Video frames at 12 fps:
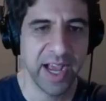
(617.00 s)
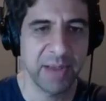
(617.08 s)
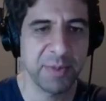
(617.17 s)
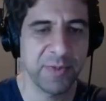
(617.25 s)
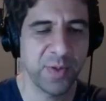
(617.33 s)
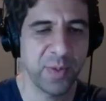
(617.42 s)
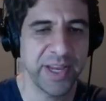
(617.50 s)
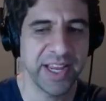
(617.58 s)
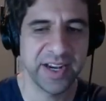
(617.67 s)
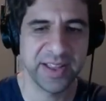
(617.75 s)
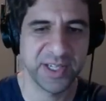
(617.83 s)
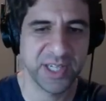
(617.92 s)
Before we get
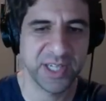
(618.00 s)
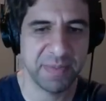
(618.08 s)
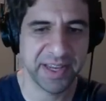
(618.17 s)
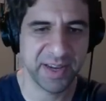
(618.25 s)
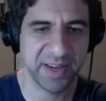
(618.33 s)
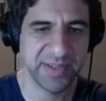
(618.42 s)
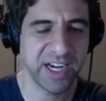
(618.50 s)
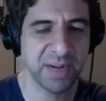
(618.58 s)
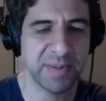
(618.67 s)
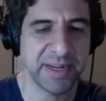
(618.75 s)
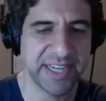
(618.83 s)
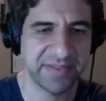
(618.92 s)
into the topic, can we talk
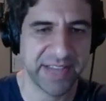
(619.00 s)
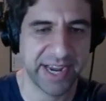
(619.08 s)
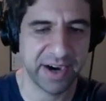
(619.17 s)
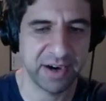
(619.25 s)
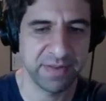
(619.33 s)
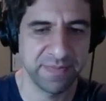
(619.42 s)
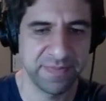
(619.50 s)
about Dave's hair?